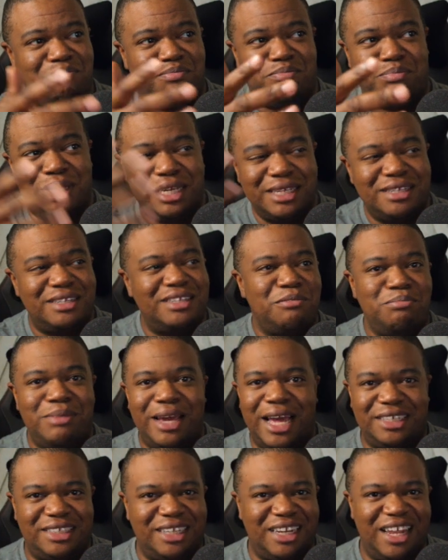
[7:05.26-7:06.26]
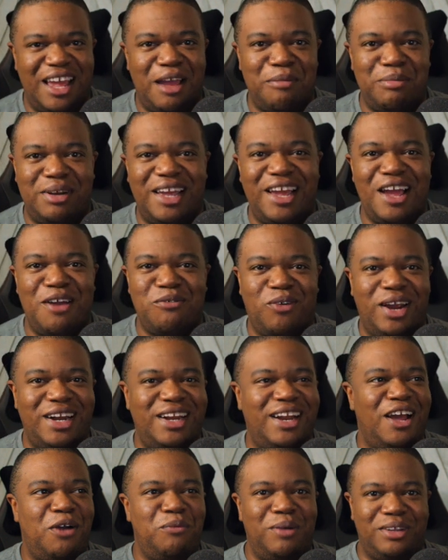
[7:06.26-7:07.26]
pissing match that they happen to have right
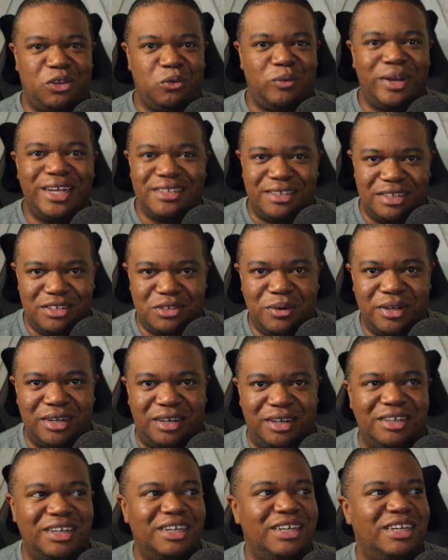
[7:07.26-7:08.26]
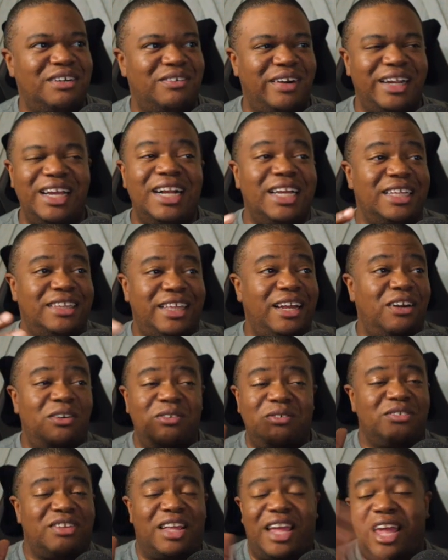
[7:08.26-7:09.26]
now with Threads and Twitter, right? They
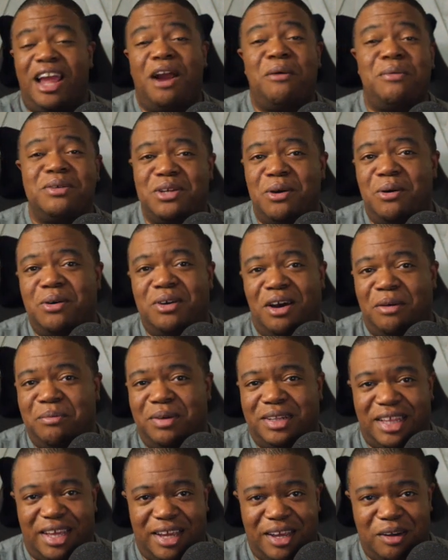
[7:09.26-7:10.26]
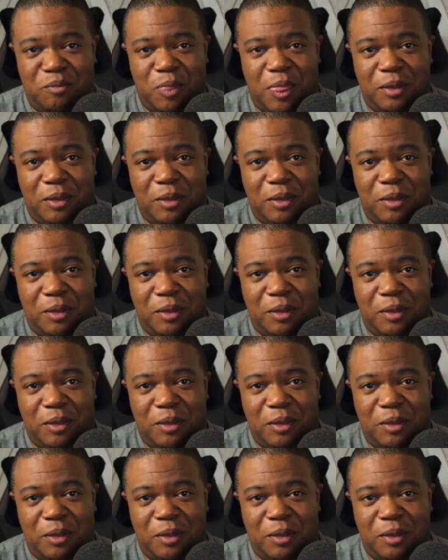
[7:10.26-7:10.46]
don't care what's going on with that.